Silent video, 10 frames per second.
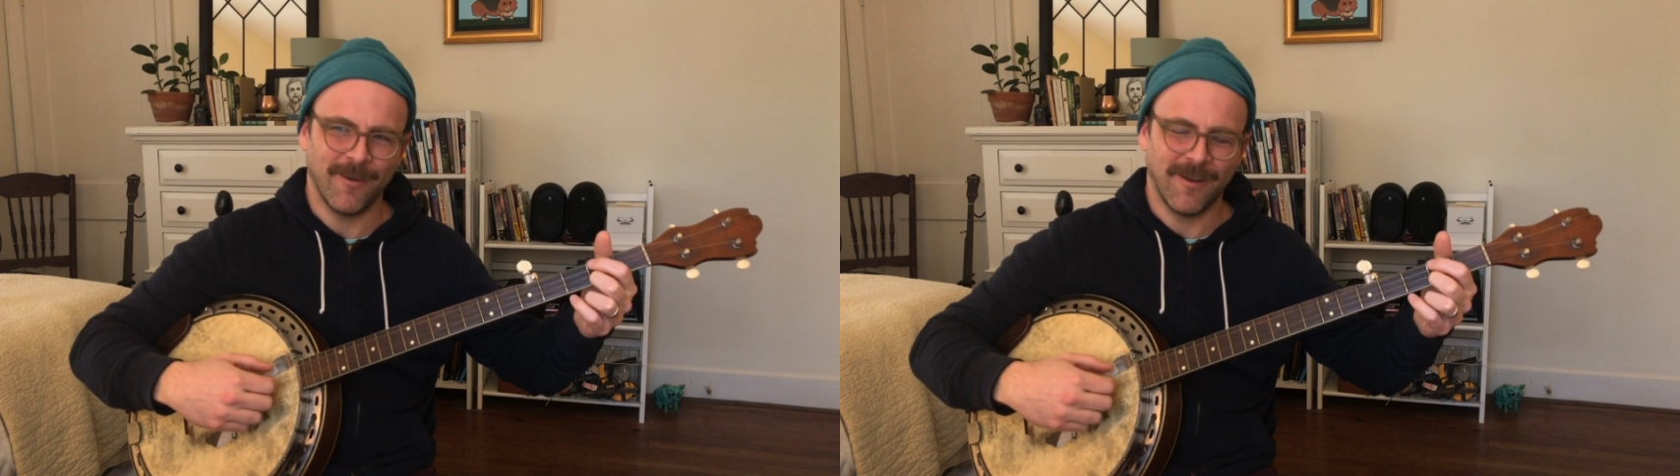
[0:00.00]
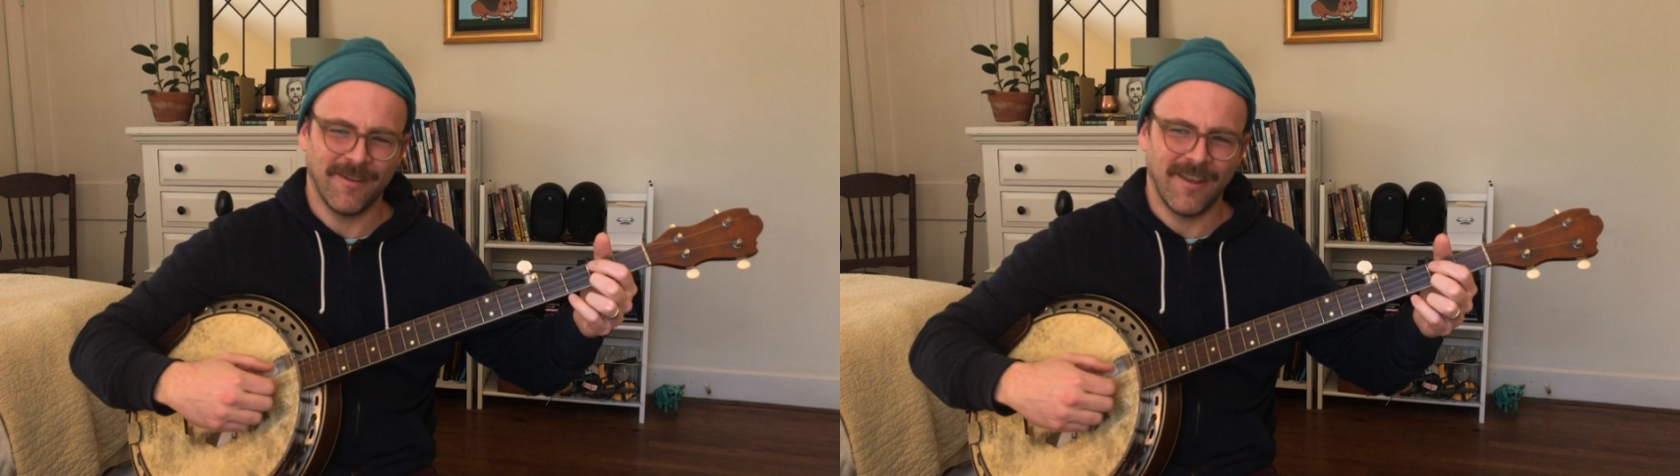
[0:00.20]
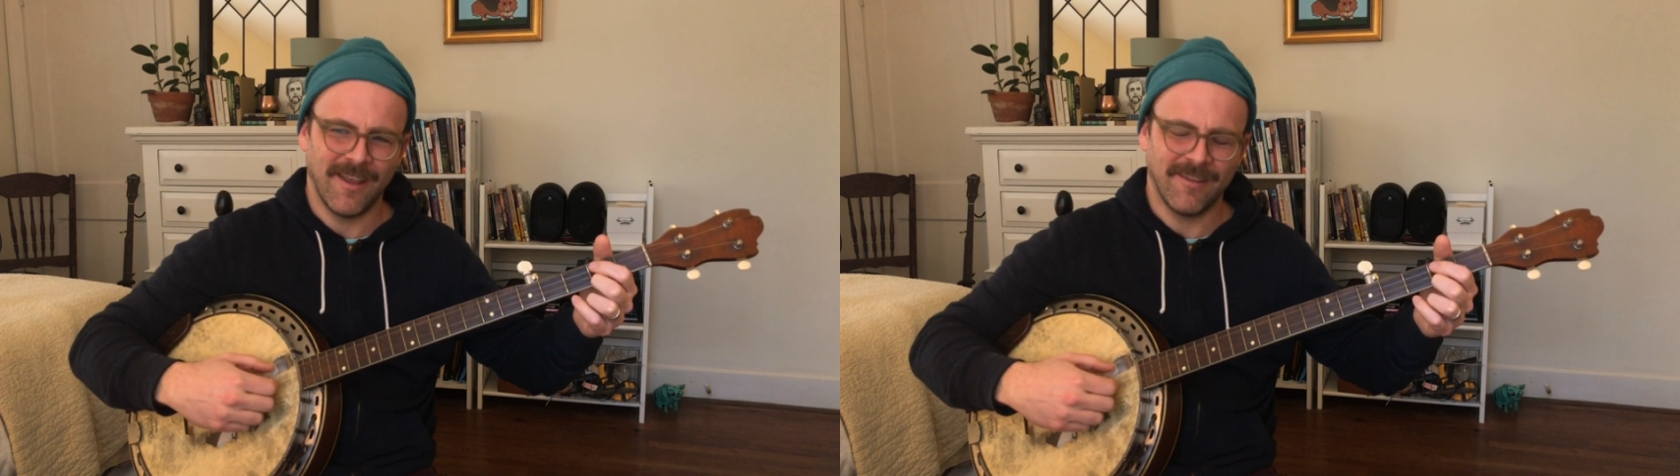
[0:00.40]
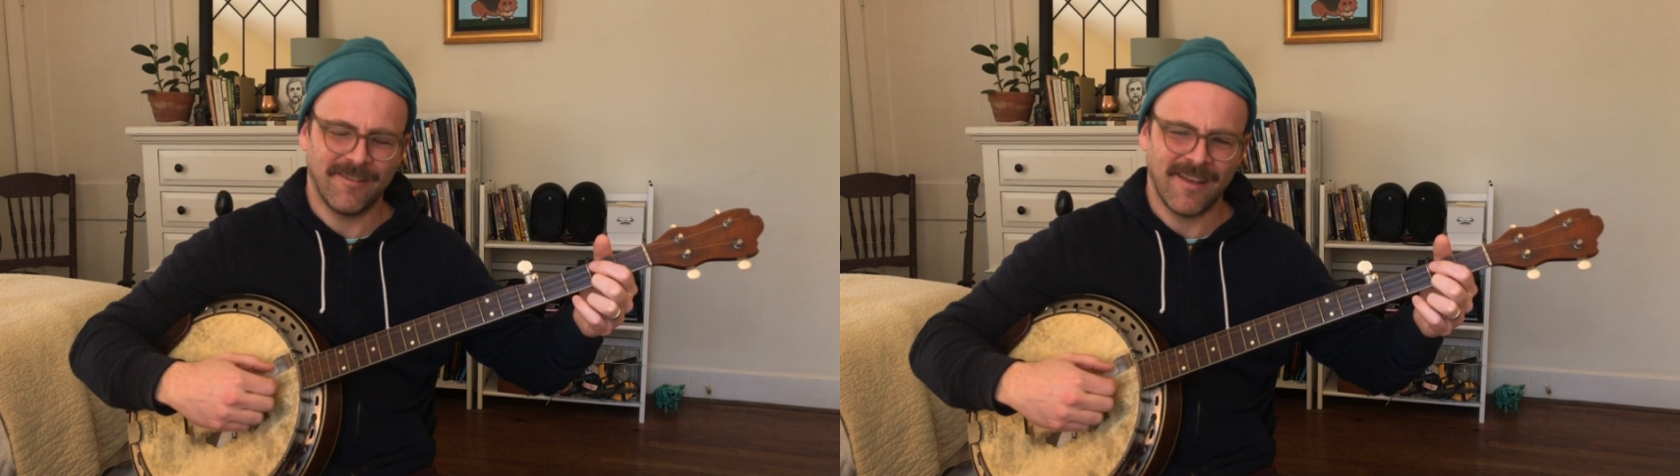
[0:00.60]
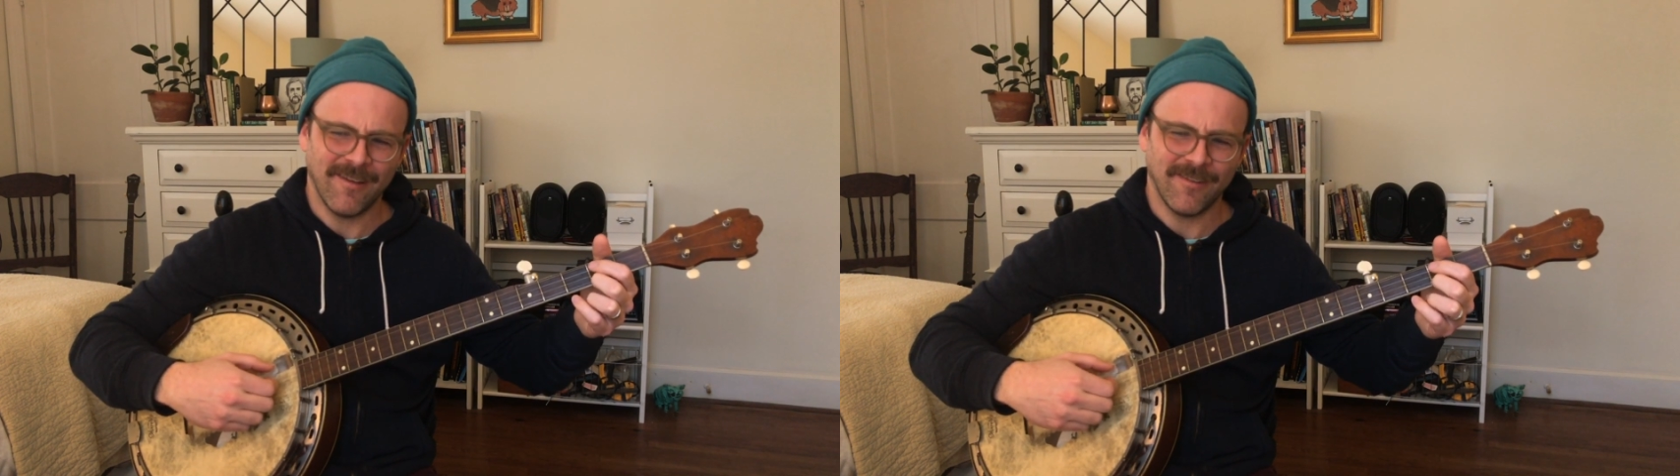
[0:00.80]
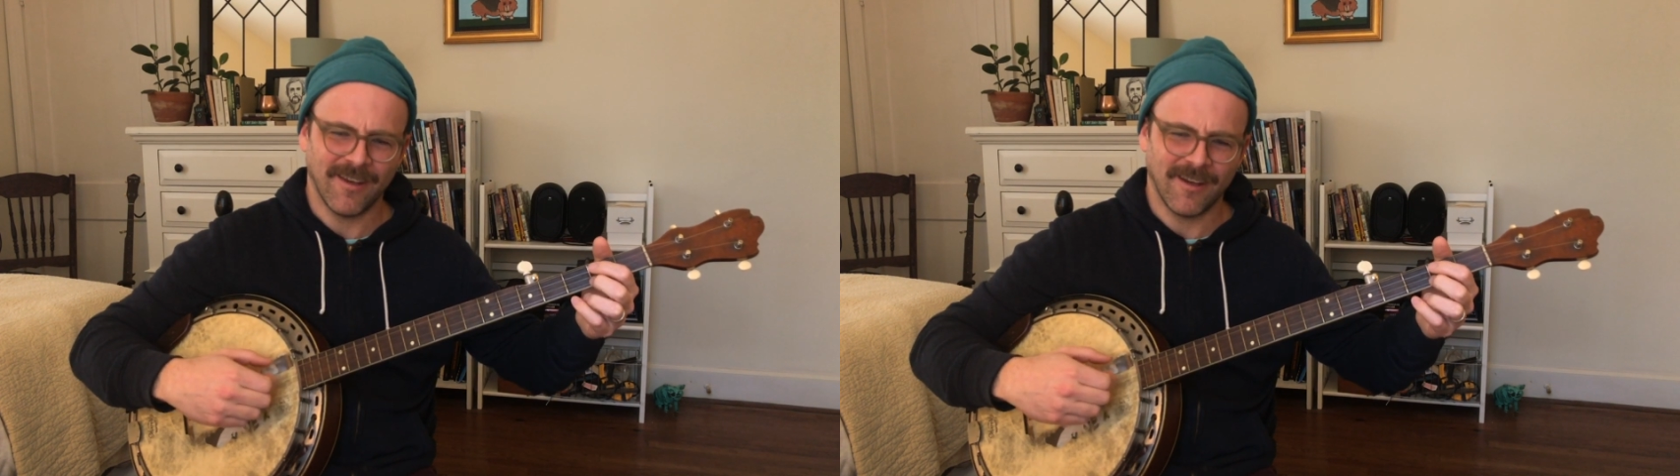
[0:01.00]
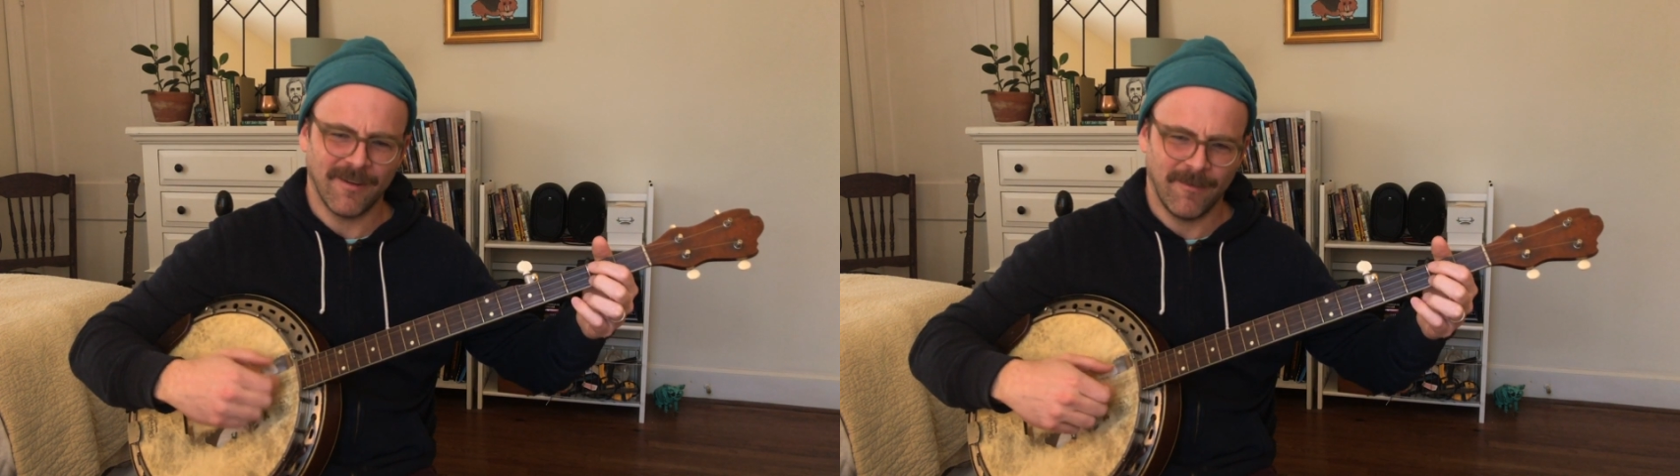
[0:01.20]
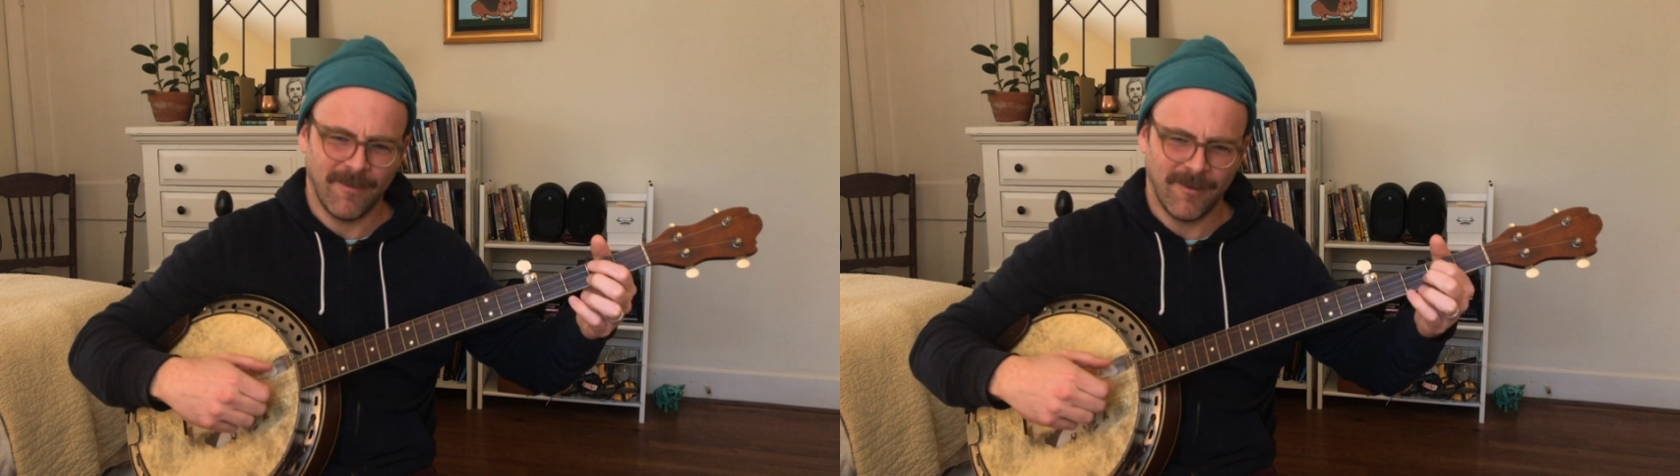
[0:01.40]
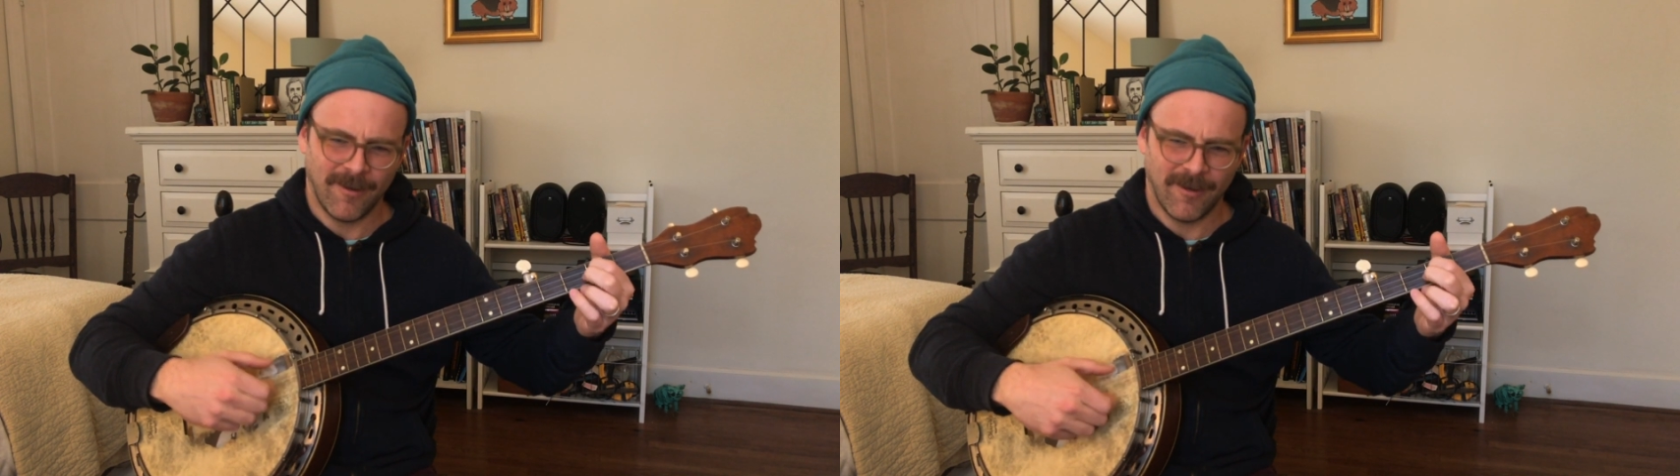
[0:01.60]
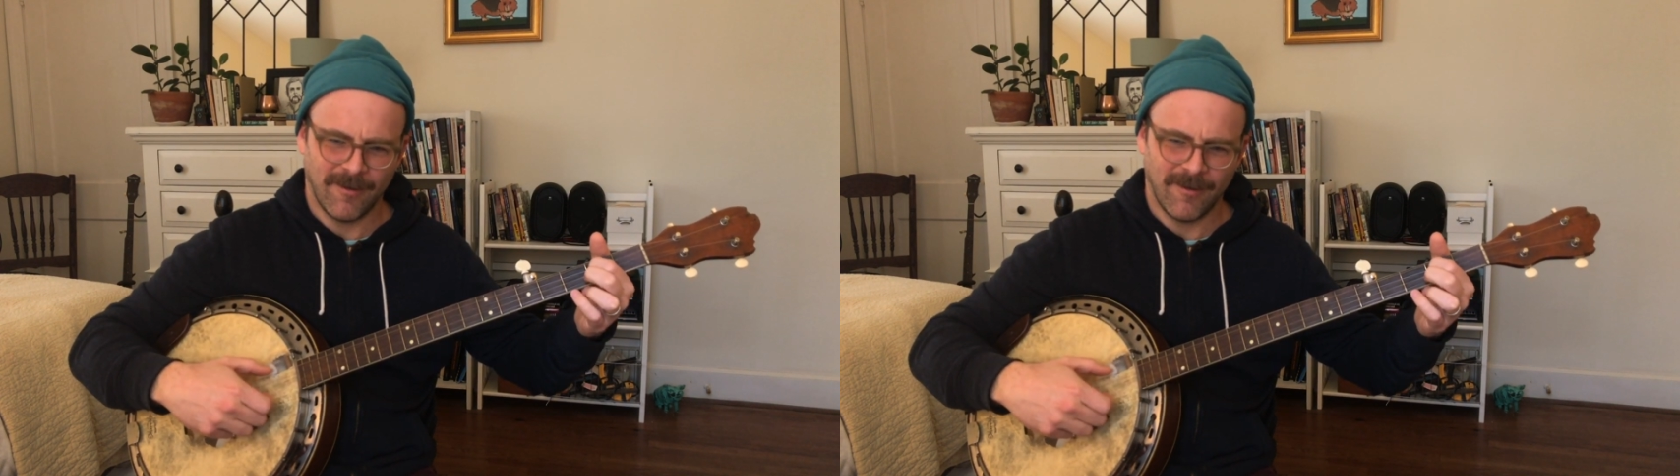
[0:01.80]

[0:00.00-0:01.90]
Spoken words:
and it sounds like that